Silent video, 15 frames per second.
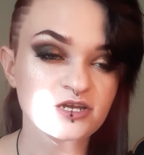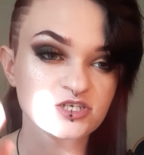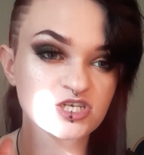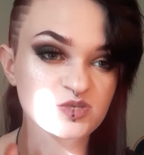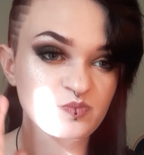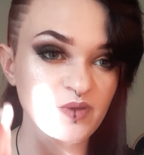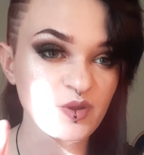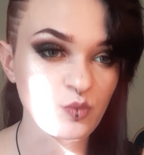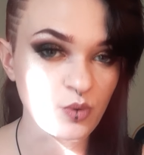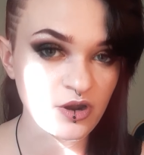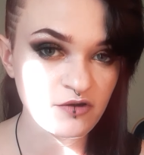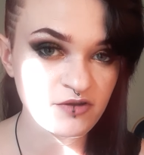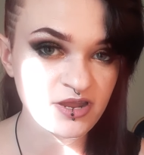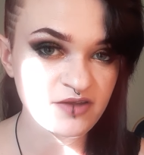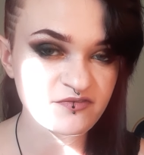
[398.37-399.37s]
Just be
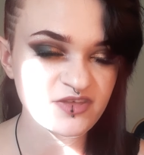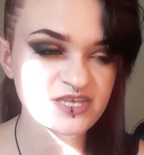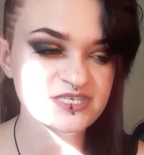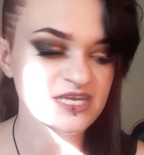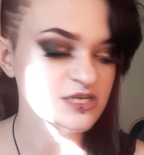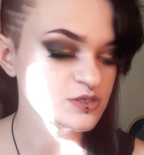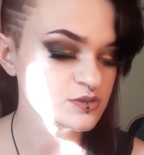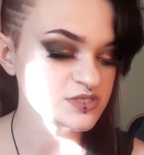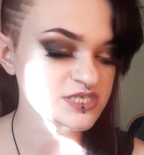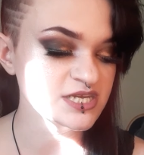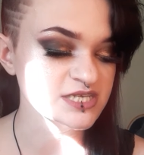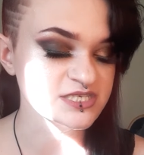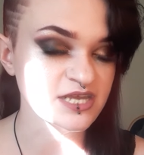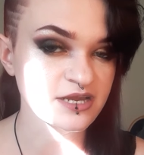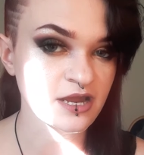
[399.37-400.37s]
wary of this. I do
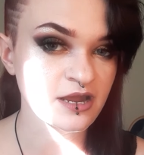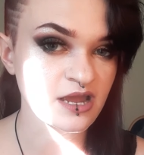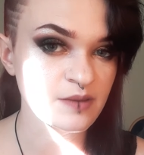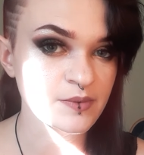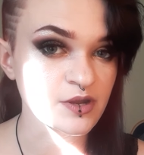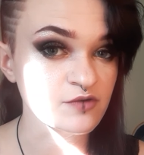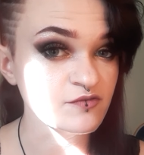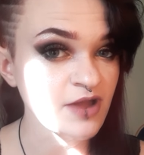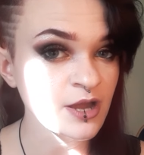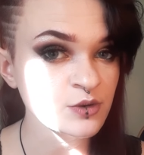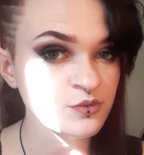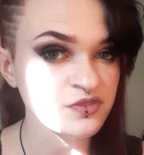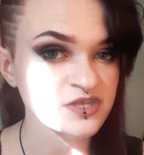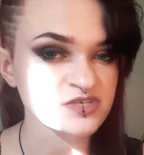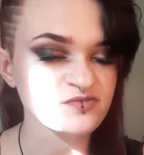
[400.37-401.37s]
see a second coming around
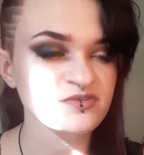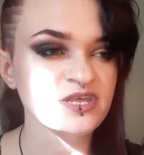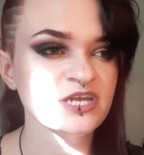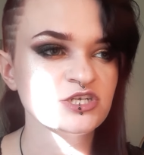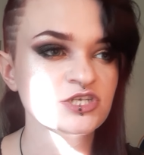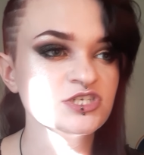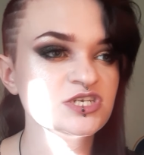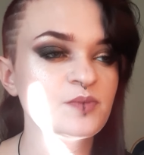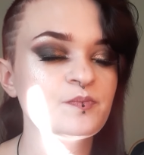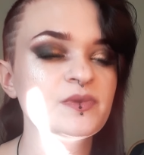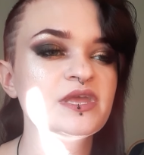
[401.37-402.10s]
with this relationship.